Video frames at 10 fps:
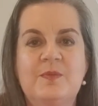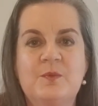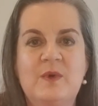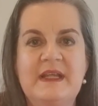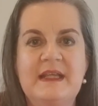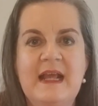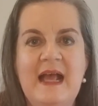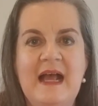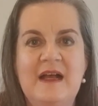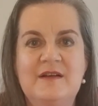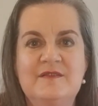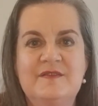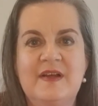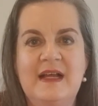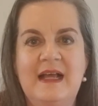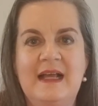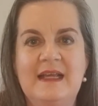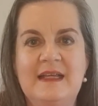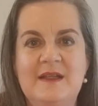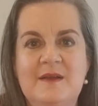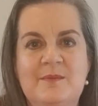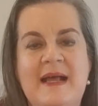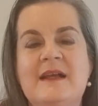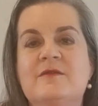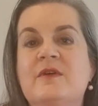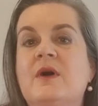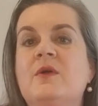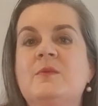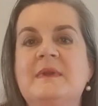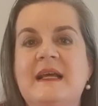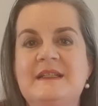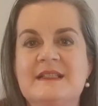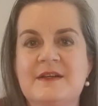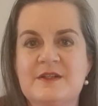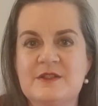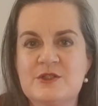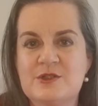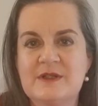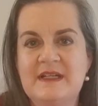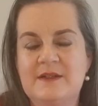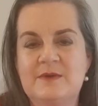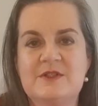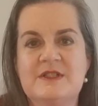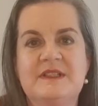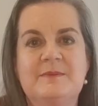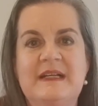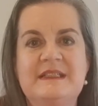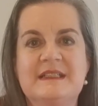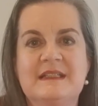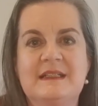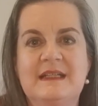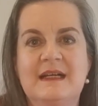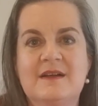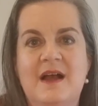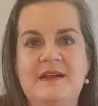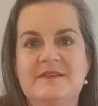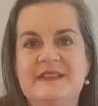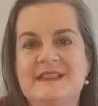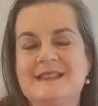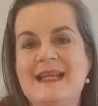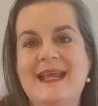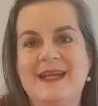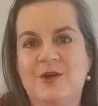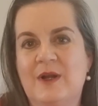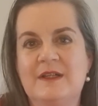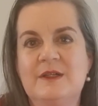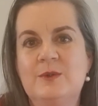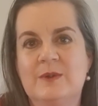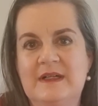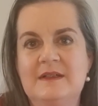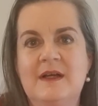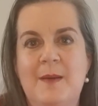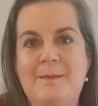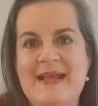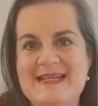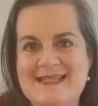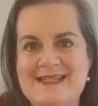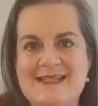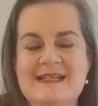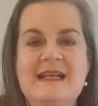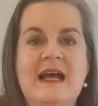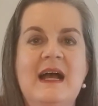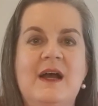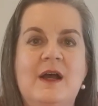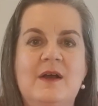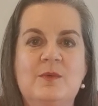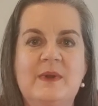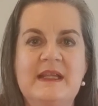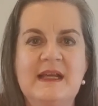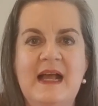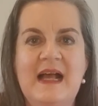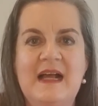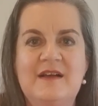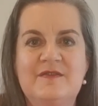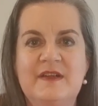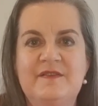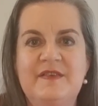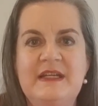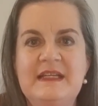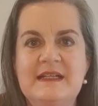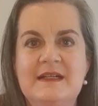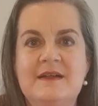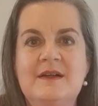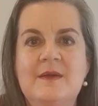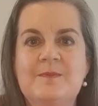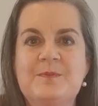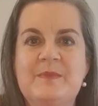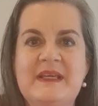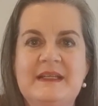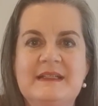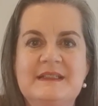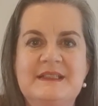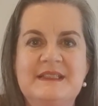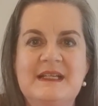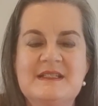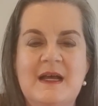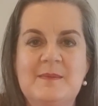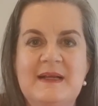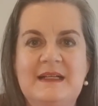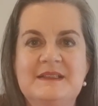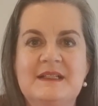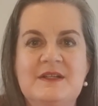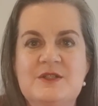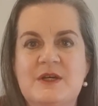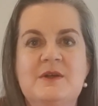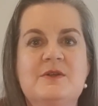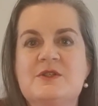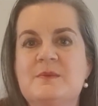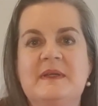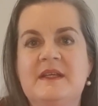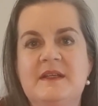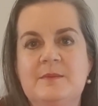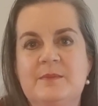We have a bag of gold placed under the tree, which is basically a kind of snare, a lure, a bait. We have Lavinia being set up as a doe to be